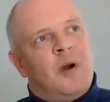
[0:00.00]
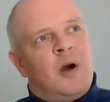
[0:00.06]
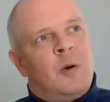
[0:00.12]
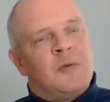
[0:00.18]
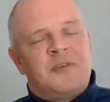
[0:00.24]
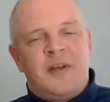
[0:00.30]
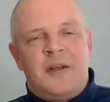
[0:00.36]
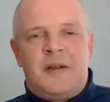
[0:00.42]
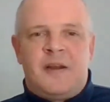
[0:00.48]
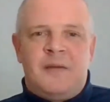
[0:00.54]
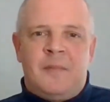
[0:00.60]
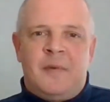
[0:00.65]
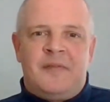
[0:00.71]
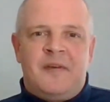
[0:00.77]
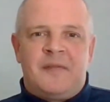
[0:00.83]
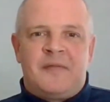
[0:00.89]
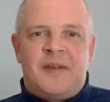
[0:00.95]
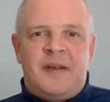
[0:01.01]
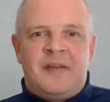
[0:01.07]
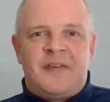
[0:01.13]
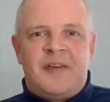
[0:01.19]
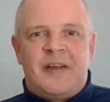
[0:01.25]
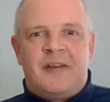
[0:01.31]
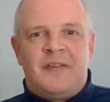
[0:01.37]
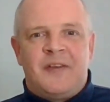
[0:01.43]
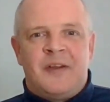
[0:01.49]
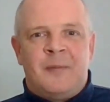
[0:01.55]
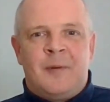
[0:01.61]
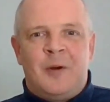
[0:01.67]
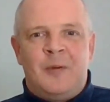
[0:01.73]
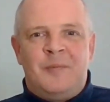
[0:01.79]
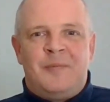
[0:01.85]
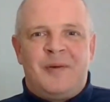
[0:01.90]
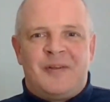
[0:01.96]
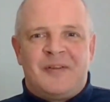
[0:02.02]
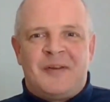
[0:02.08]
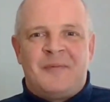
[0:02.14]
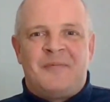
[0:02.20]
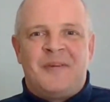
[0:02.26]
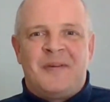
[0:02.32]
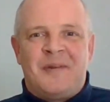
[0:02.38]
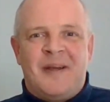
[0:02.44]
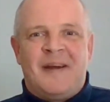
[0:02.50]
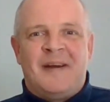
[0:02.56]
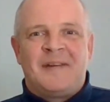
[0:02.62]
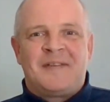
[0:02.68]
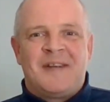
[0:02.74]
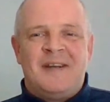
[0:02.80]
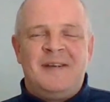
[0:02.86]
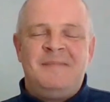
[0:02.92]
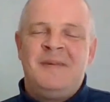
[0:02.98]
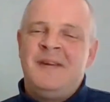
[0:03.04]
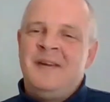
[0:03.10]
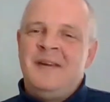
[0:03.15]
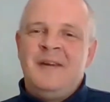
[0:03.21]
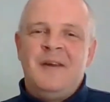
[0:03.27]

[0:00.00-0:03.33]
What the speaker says: I would say give me 15 seconds at the moment because I'm very out of shape.